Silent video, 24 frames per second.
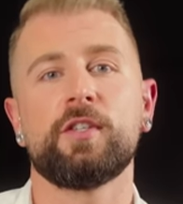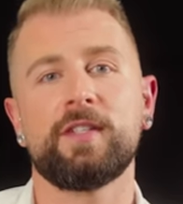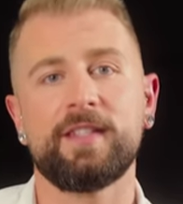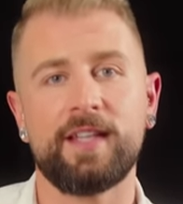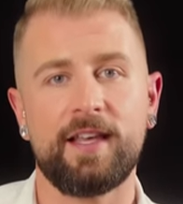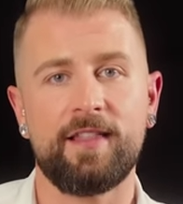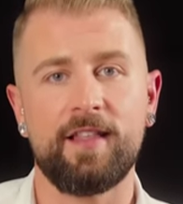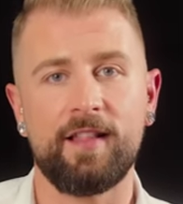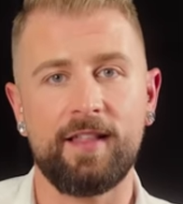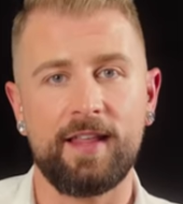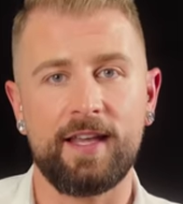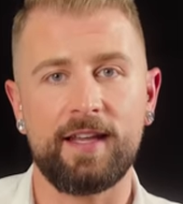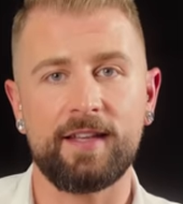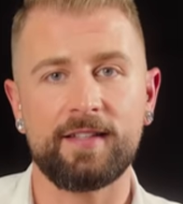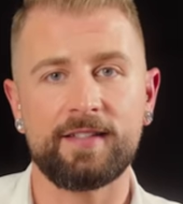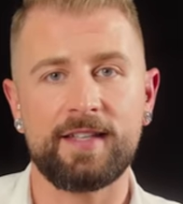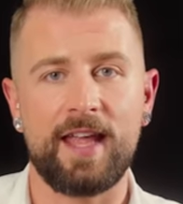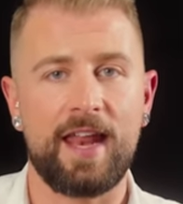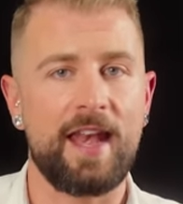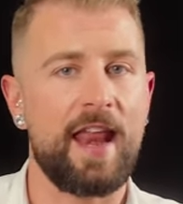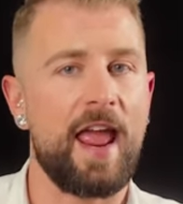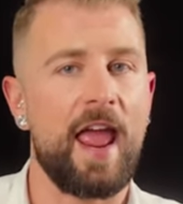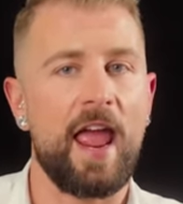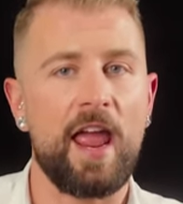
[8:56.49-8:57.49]
to say the
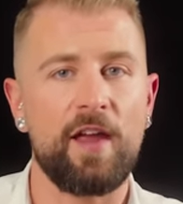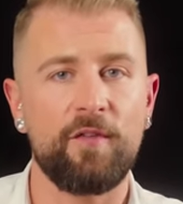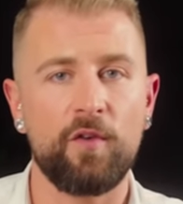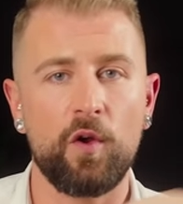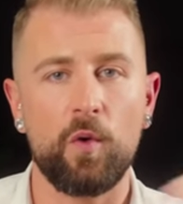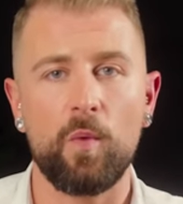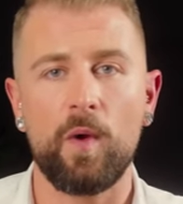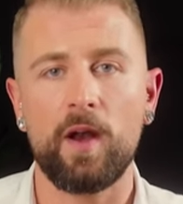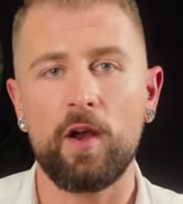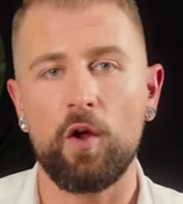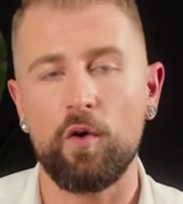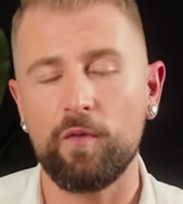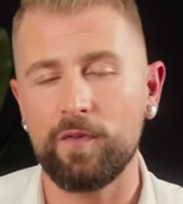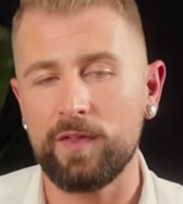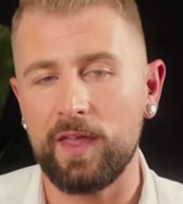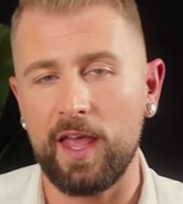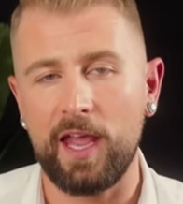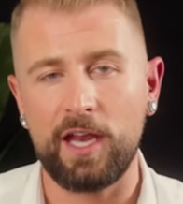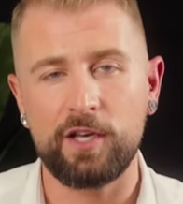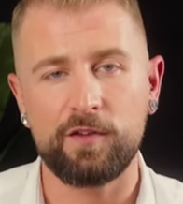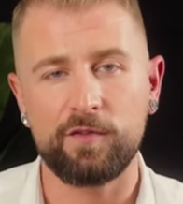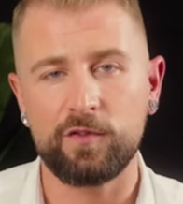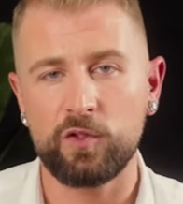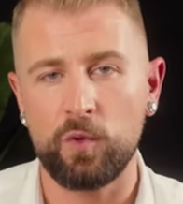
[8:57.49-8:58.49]
least. And everyone over
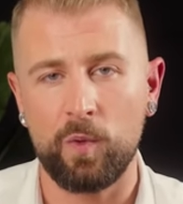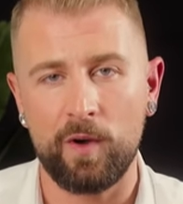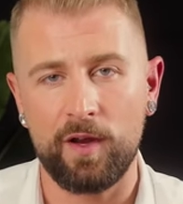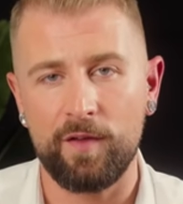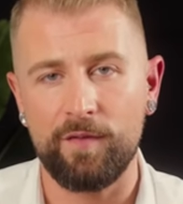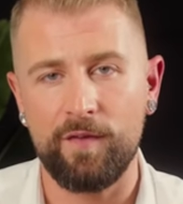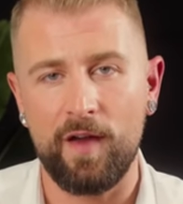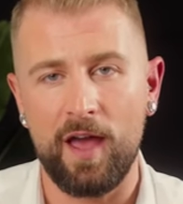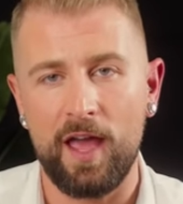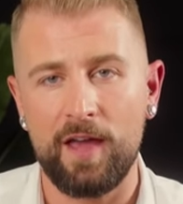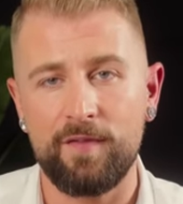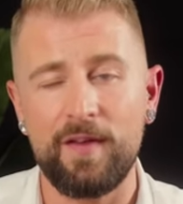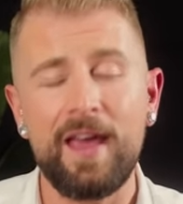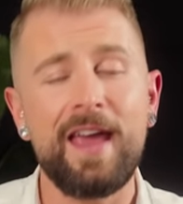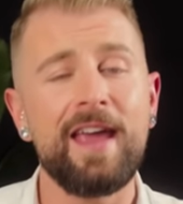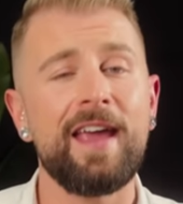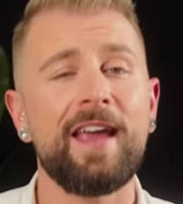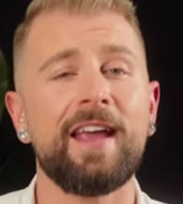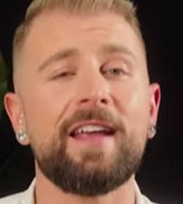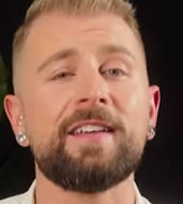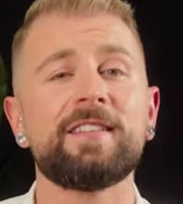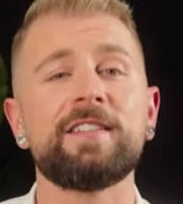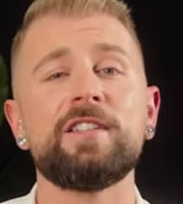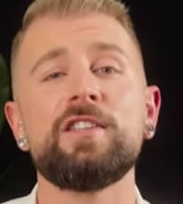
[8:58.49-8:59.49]
the age of 25
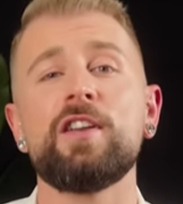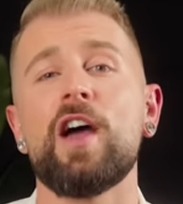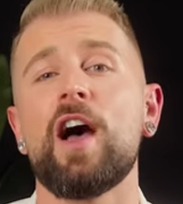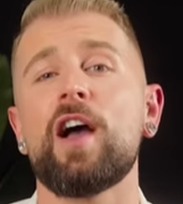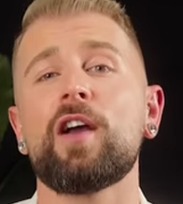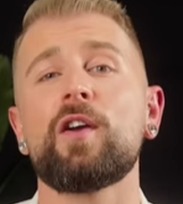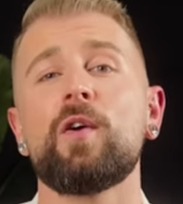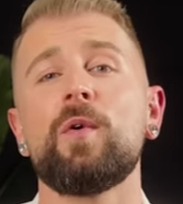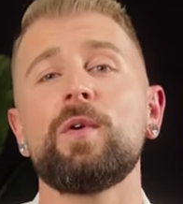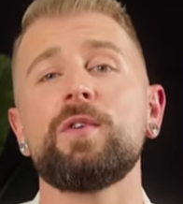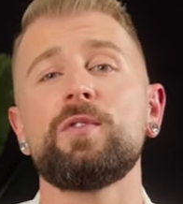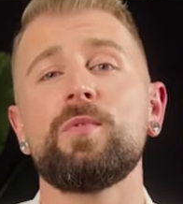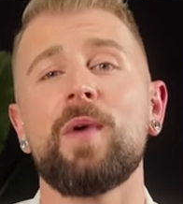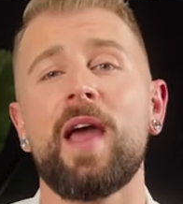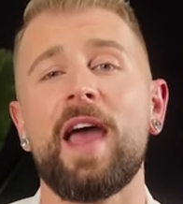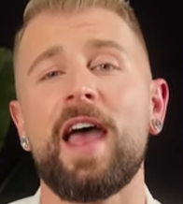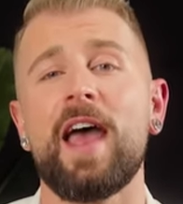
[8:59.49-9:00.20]
is not going to